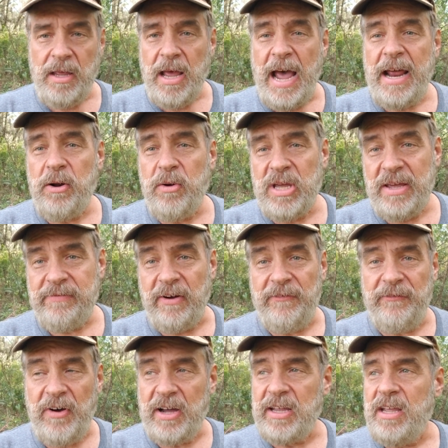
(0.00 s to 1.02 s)
I don't give a
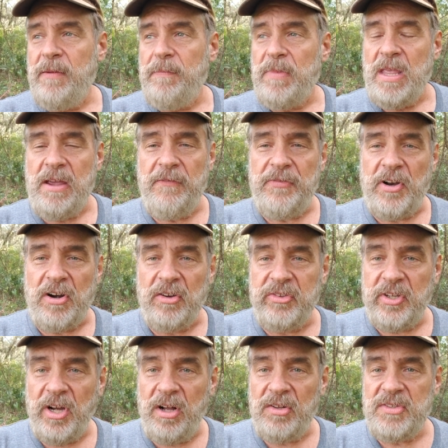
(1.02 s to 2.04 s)
fuck if they're
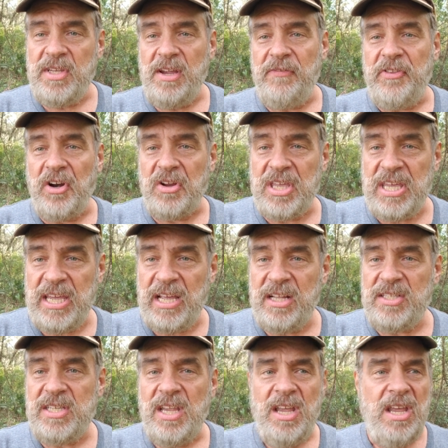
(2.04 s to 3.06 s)
adults, if they're
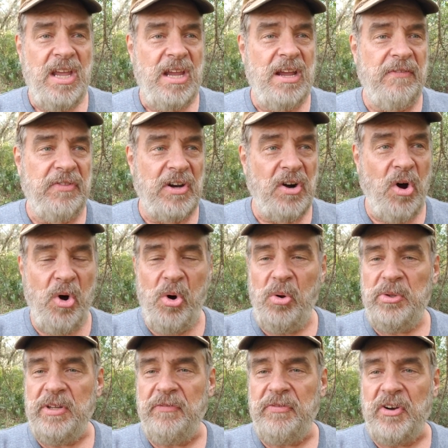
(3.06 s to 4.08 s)
kids, if they're
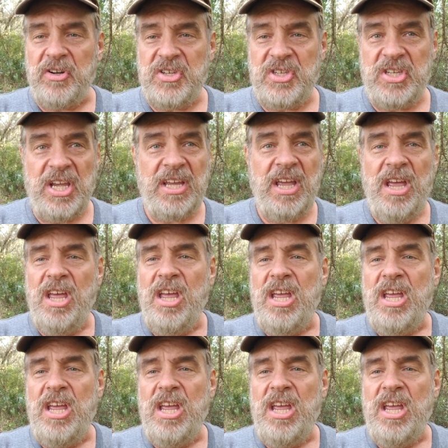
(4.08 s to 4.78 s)
old, if they're sick.